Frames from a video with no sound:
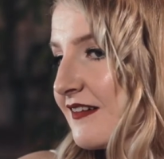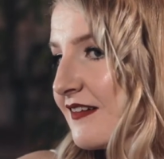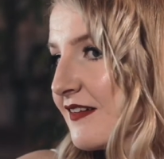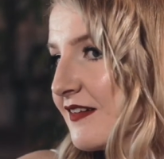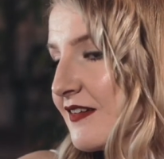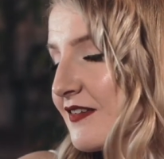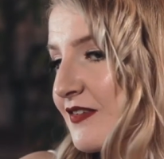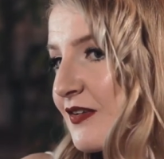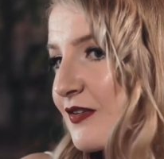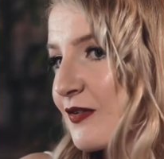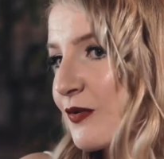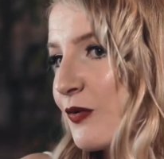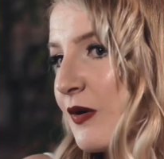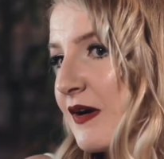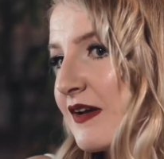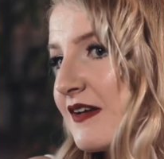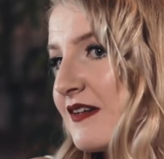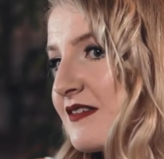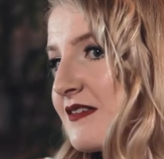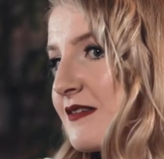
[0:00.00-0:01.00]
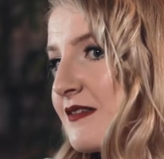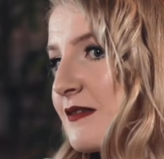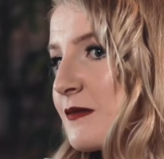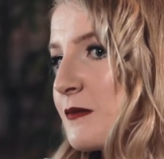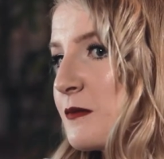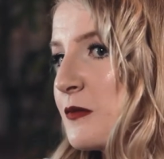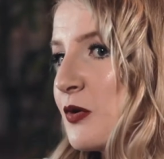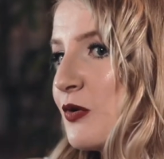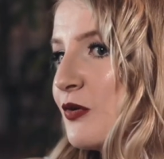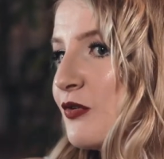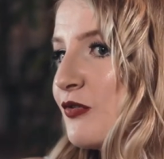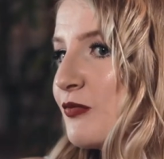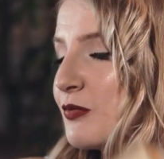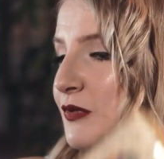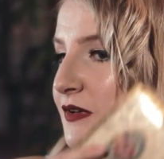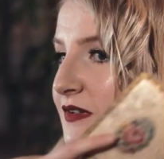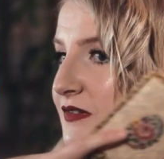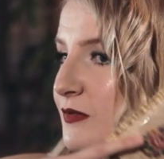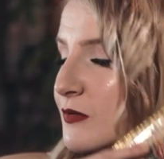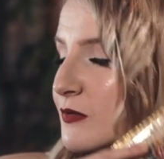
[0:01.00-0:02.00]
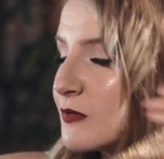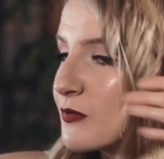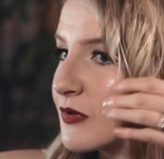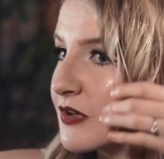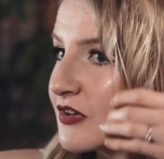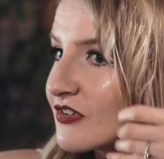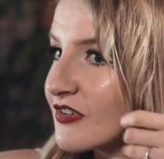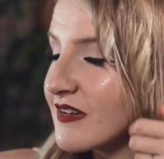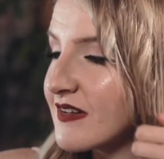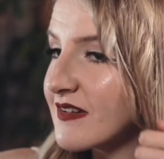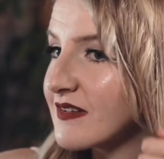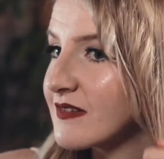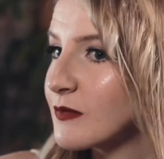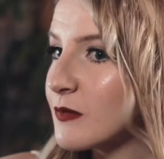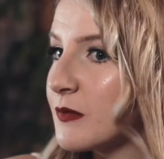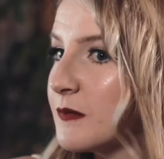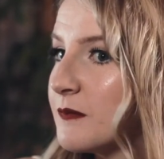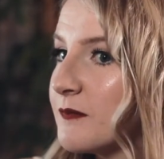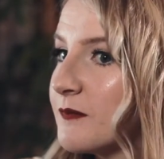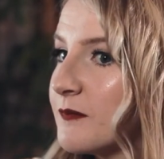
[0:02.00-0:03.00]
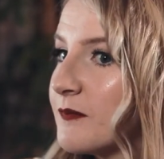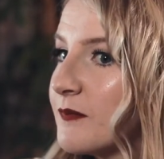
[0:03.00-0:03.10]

So it's quite a smooth bristle brush, this one.